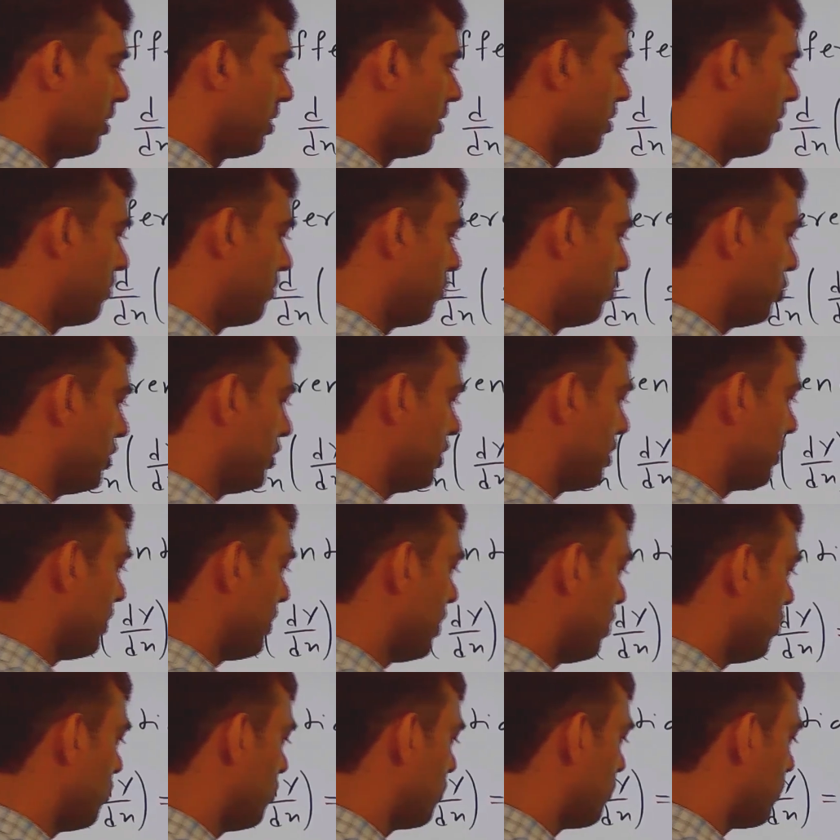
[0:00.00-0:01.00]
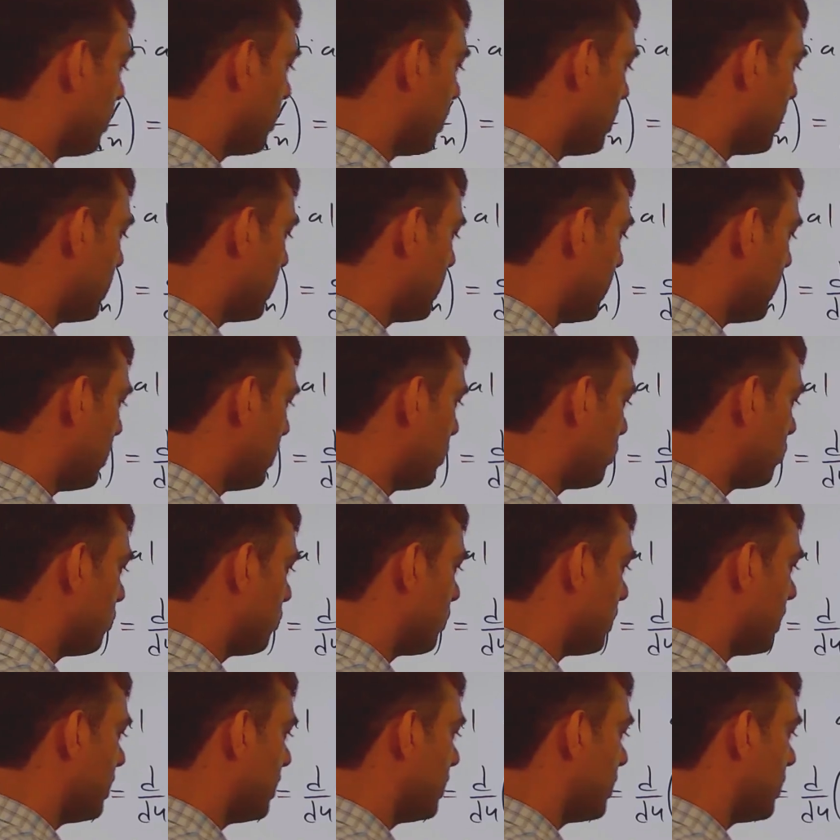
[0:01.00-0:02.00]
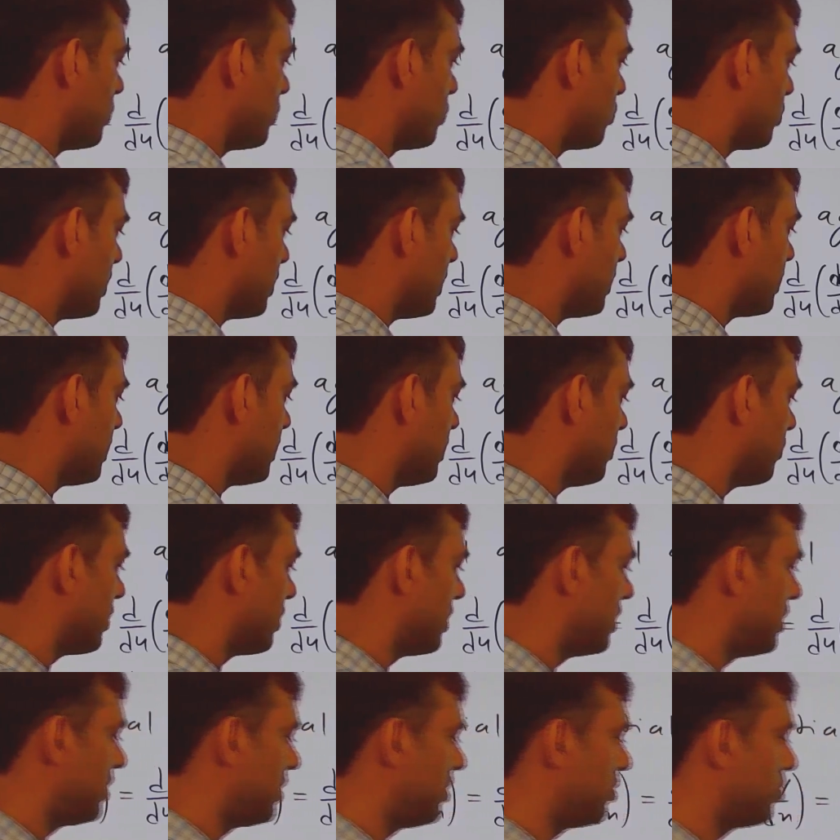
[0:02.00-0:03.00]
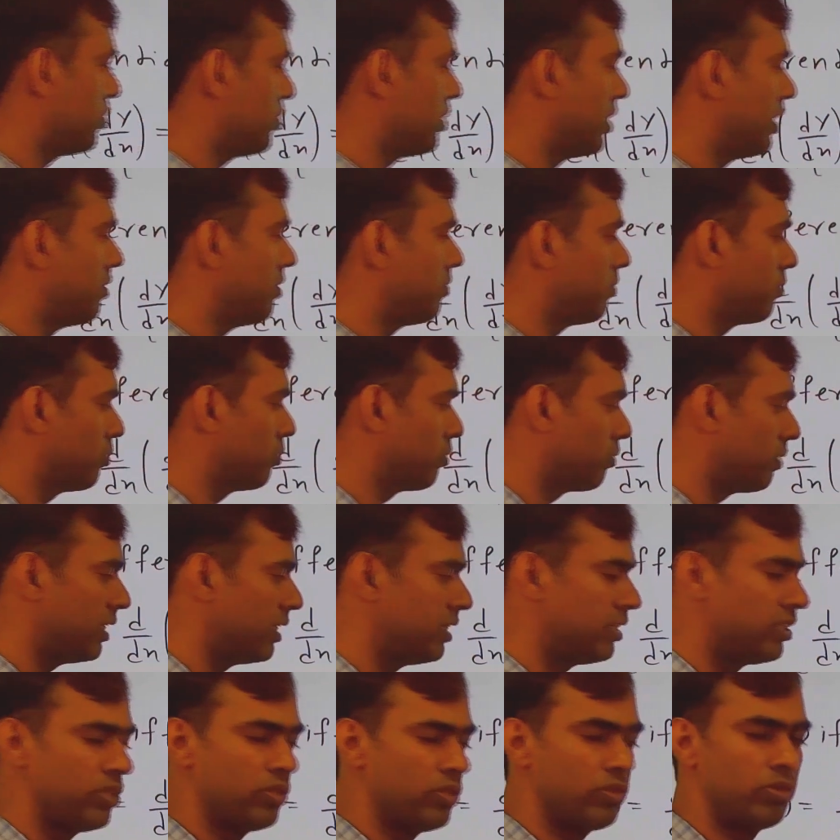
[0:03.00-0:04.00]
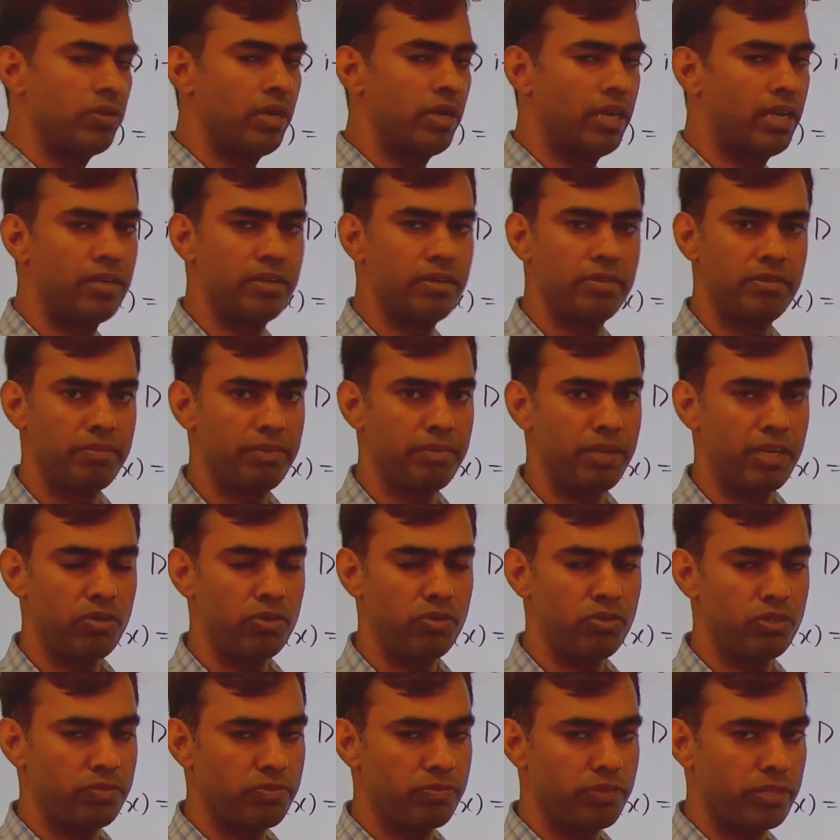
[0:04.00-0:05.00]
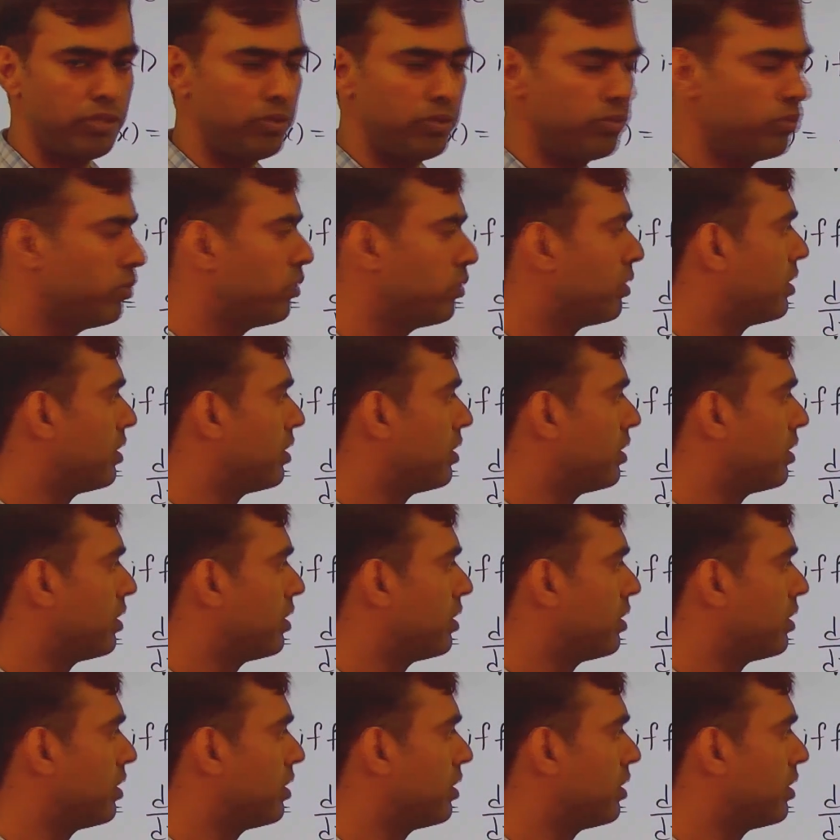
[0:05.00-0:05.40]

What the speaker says: putting the value of a del 2y0, del 3y0, del 4y0 and the values of a u,